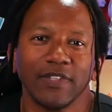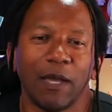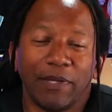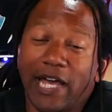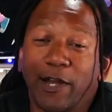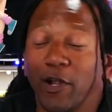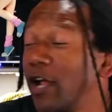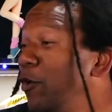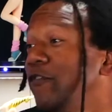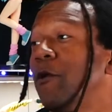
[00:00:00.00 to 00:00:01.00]
I don't
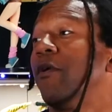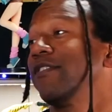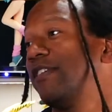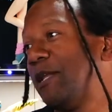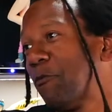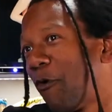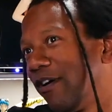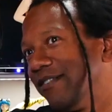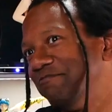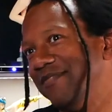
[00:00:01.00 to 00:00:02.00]
know if I want to see any
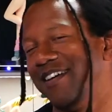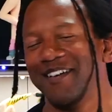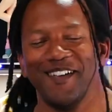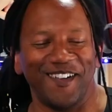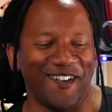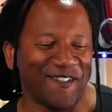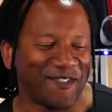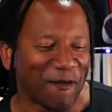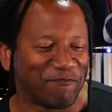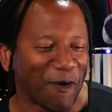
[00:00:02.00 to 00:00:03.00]
more of
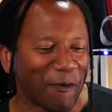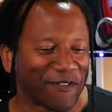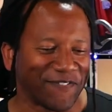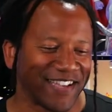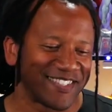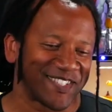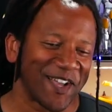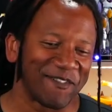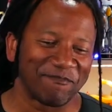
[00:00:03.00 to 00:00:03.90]
the Boba Fett stuff.